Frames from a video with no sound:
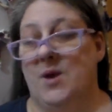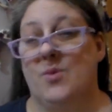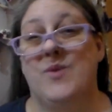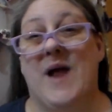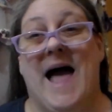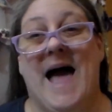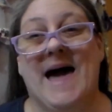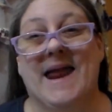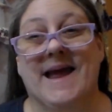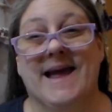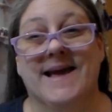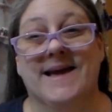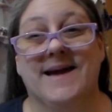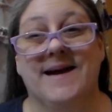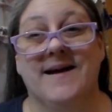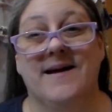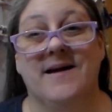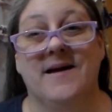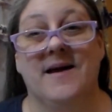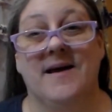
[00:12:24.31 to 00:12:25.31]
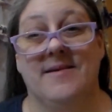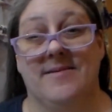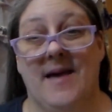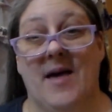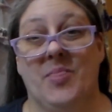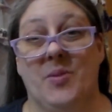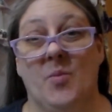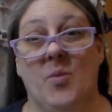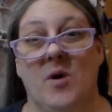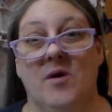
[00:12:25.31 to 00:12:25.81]
Erratic. Is
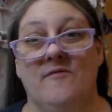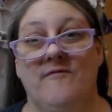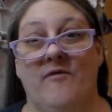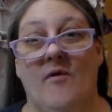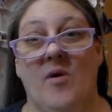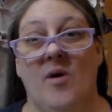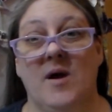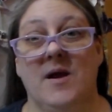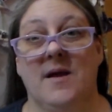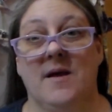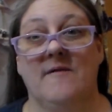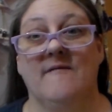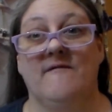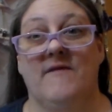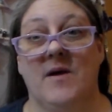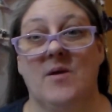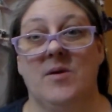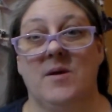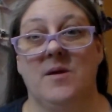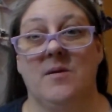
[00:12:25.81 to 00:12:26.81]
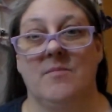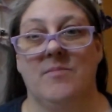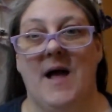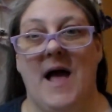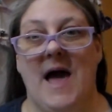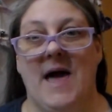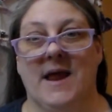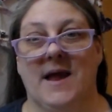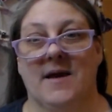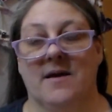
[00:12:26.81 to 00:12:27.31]
that the word for it? Very
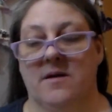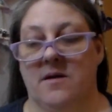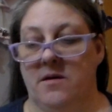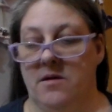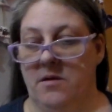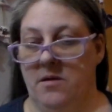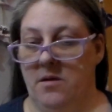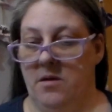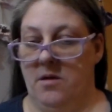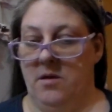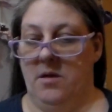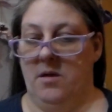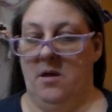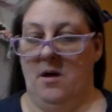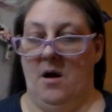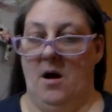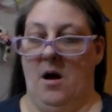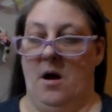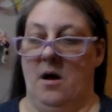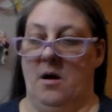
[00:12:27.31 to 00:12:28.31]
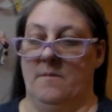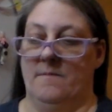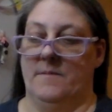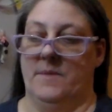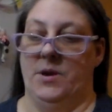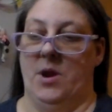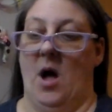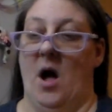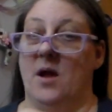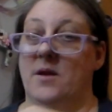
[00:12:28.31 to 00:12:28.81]
erratic. Um,
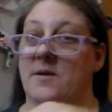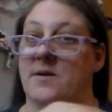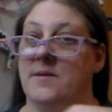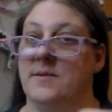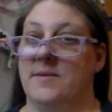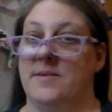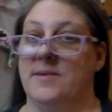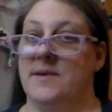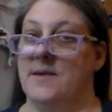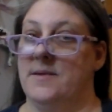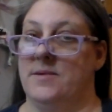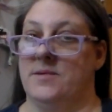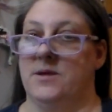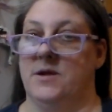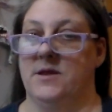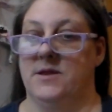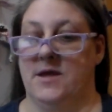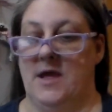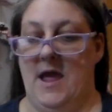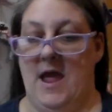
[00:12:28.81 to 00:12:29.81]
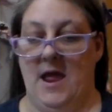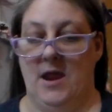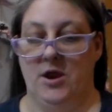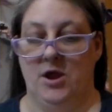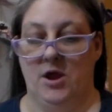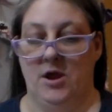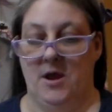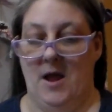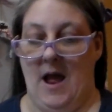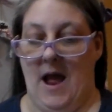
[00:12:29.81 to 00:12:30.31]
not consistent.
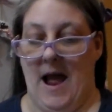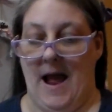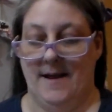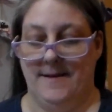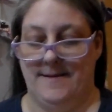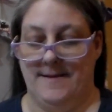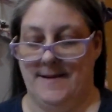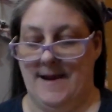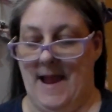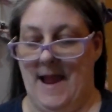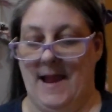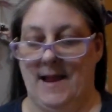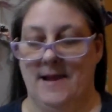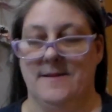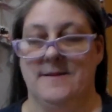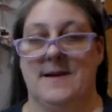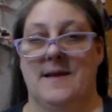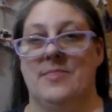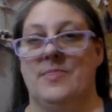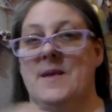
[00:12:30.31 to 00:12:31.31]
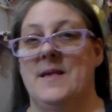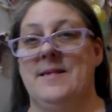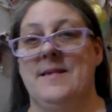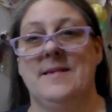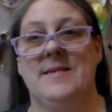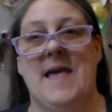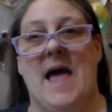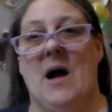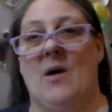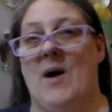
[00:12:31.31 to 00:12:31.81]
And I change. And this
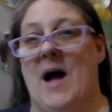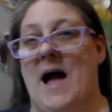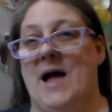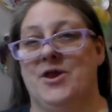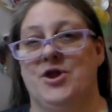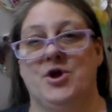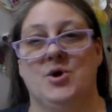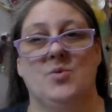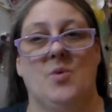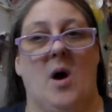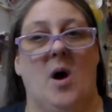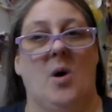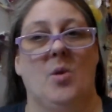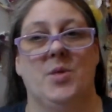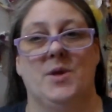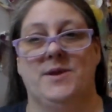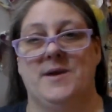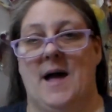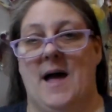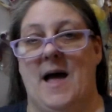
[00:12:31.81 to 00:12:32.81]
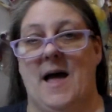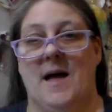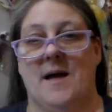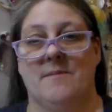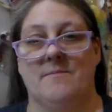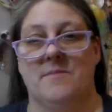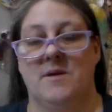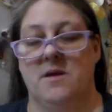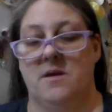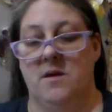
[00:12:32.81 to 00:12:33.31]
is how I do all the
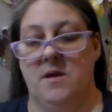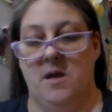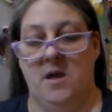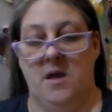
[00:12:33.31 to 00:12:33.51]
time.